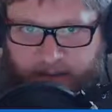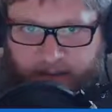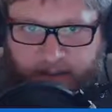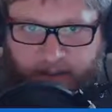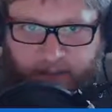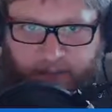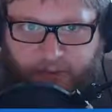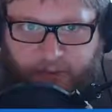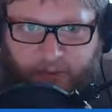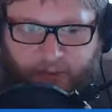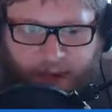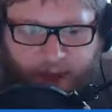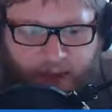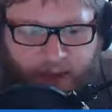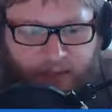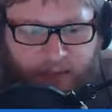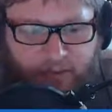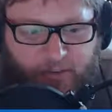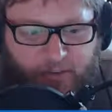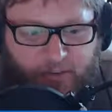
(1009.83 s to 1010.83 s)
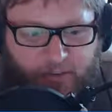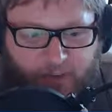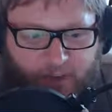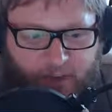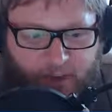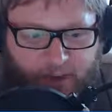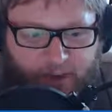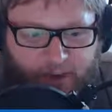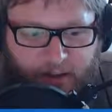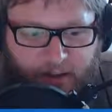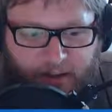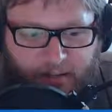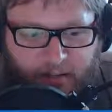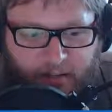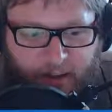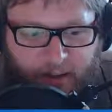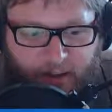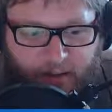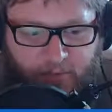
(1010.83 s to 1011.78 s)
if you're not used to it, it's like